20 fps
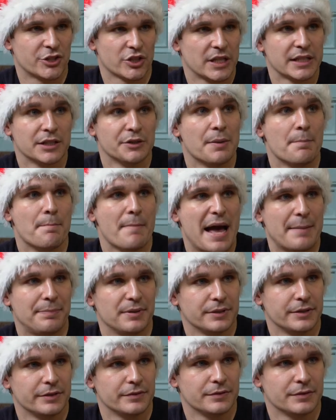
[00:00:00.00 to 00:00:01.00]
Yeah, it's just literally a
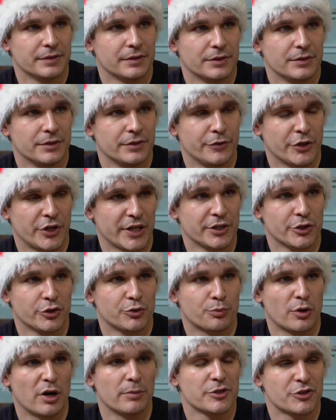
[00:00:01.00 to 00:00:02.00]
map. Yeah. If you can
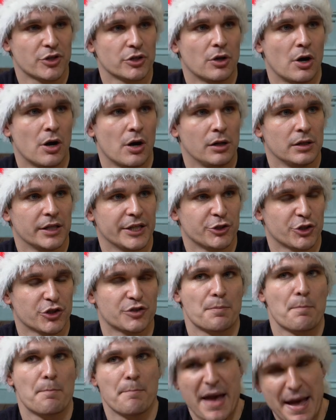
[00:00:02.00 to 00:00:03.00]
use promise on all, you
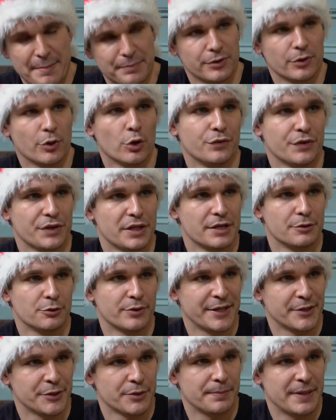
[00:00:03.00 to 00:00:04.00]
just map over the
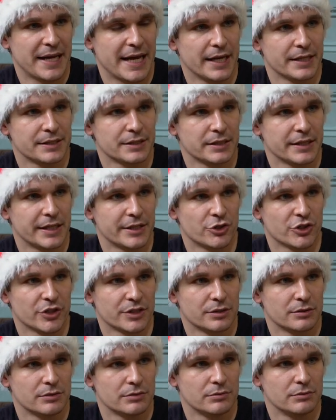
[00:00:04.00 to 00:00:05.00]
array you pass and
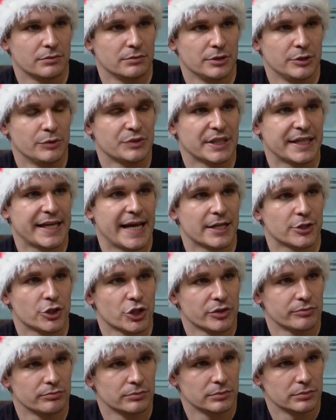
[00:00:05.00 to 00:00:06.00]
just use a
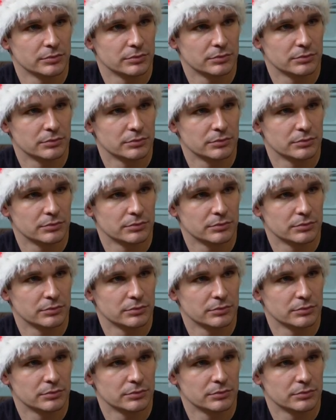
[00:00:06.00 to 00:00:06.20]
catch.